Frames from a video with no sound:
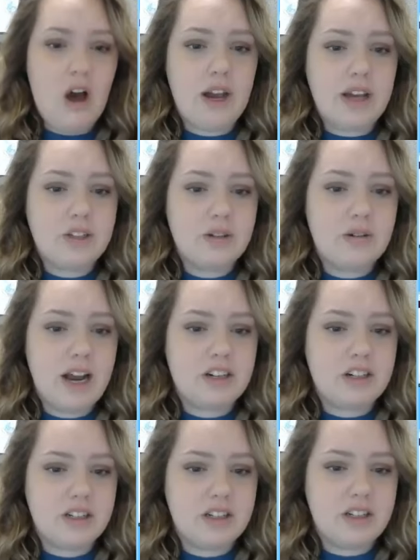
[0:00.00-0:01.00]
Okay, so it
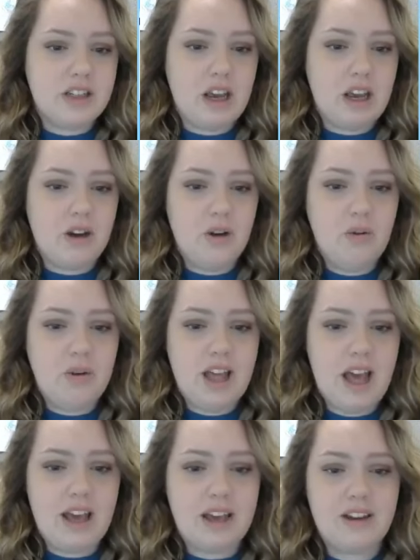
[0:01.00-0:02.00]
actually is like,
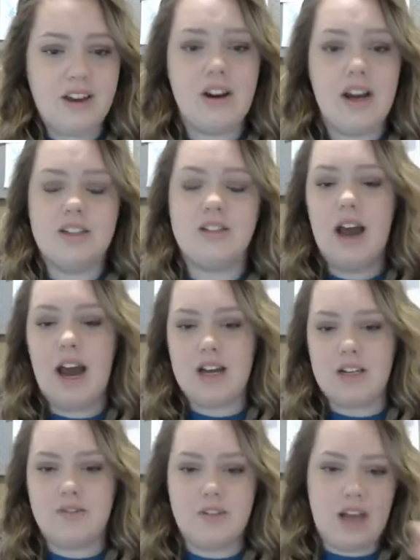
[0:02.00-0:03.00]
what the heck? Okay, so it
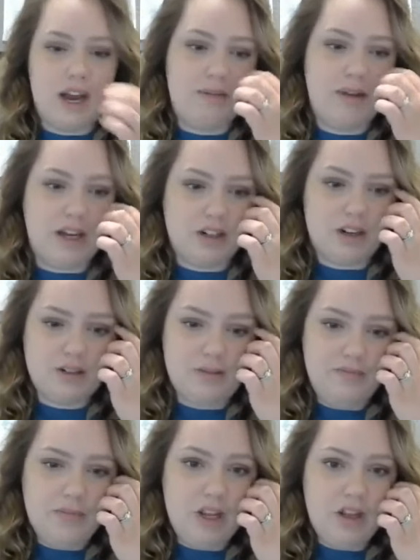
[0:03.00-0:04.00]
asks for the IP
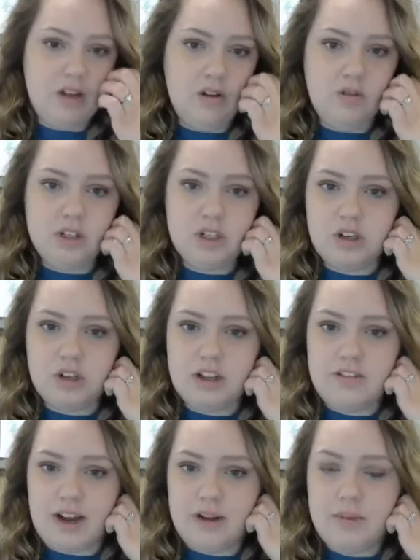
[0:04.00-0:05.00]
address, which is
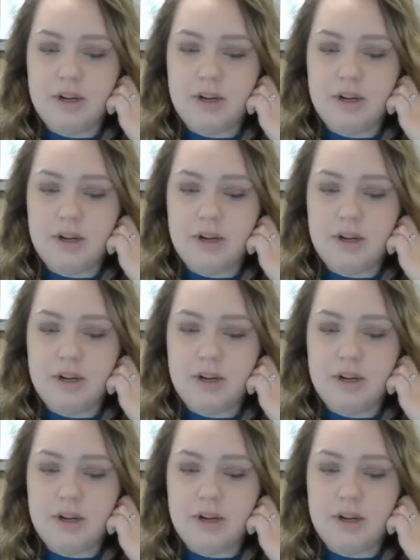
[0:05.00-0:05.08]
totally fine.